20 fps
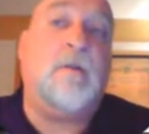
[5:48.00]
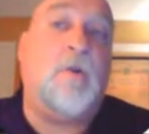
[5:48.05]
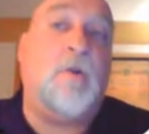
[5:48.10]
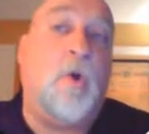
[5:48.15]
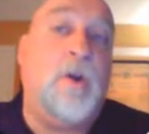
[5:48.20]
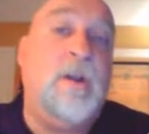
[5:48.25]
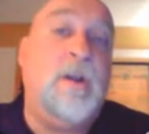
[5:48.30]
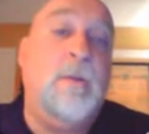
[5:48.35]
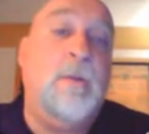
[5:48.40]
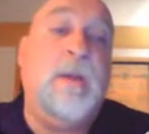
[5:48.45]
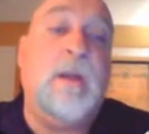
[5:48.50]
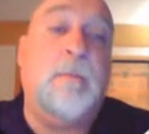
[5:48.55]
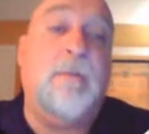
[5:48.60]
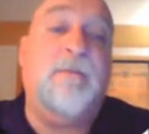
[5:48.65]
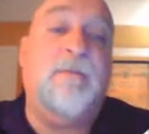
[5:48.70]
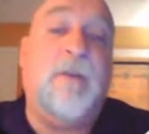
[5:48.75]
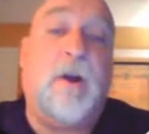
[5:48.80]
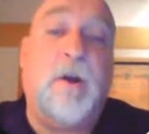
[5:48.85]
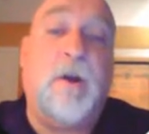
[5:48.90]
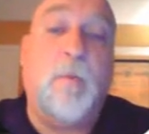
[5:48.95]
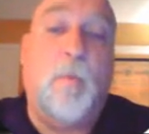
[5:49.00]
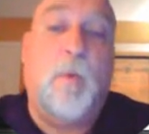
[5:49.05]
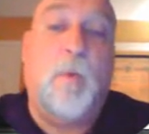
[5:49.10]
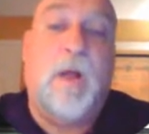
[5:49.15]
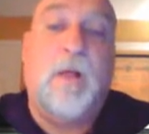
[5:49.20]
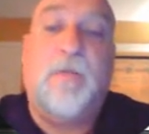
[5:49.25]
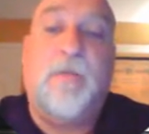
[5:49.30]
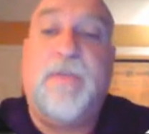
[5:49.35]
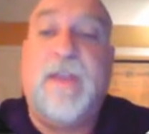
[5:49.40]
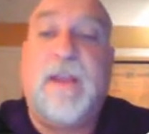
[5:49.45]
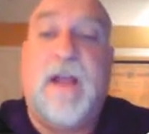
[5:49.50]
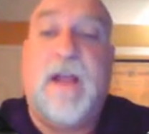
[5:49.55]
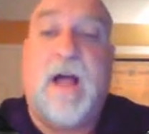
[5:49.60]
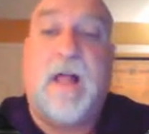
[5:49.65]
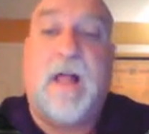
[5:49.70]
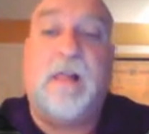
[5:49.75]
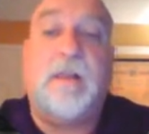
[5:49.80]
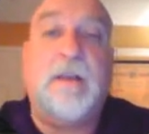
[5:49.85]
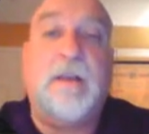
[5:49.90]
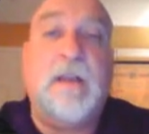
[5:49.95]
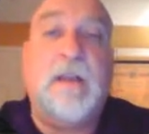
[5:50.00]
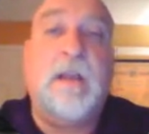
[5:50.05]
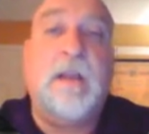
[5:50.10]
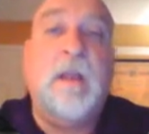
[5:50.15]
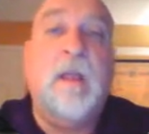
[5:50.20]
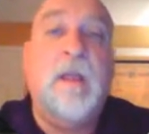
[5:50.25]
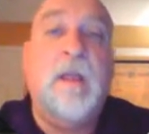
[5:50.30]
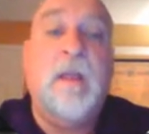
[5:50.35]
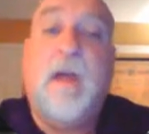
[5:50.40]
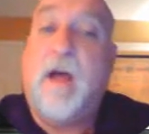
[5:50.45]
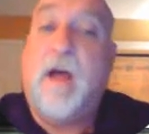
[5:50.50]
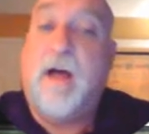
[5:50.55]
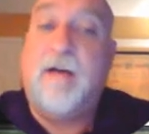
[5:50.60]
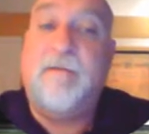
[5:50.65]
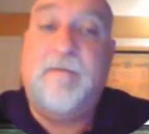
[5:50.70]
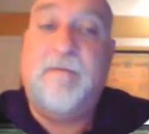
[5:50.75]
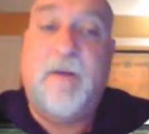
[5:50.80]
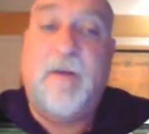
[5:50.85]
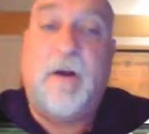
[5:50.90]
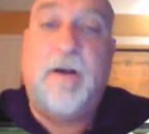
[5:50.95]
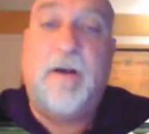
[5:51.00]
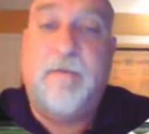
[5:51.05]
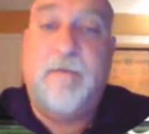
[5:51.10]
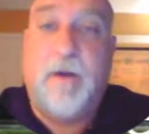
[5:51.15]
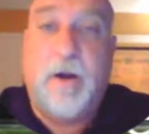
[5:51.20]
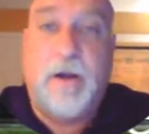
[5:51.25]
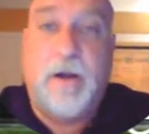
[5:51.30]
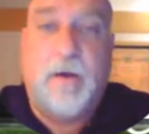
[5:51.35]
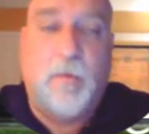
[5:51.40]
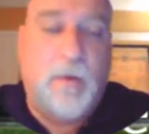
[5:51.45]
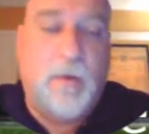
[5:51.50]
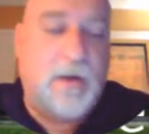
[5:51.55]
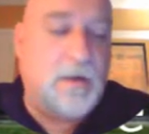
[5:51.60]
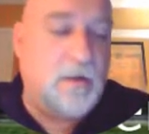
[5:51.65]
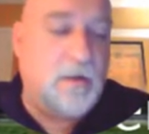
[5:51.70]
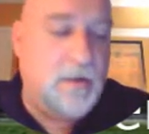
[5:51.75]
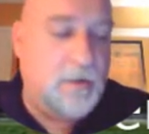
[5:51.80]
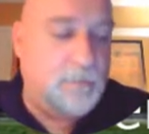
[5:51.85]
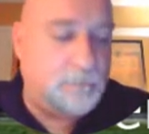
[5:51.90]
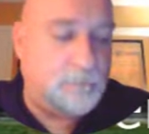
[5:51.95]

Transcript: going to become a very wealthy colony very, very quickly.